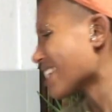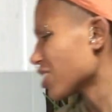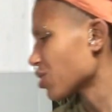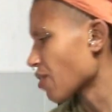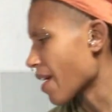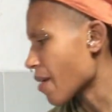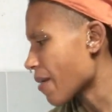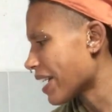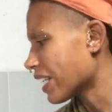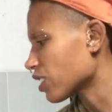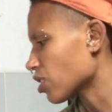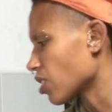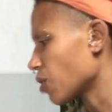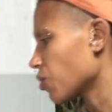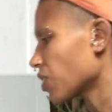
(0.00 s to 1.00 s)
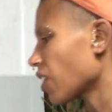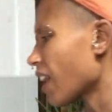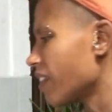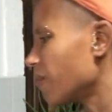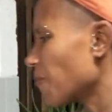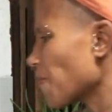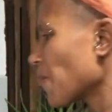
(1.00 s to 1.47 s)
it straight away because I don't want to,
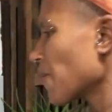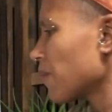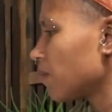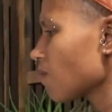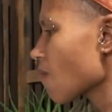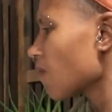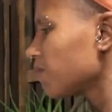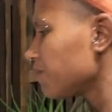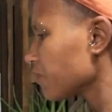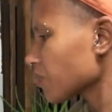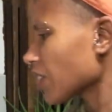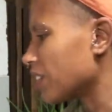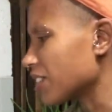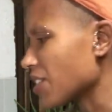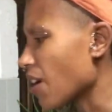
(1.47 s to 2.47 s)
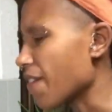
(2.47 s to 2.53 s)
like, I don't know,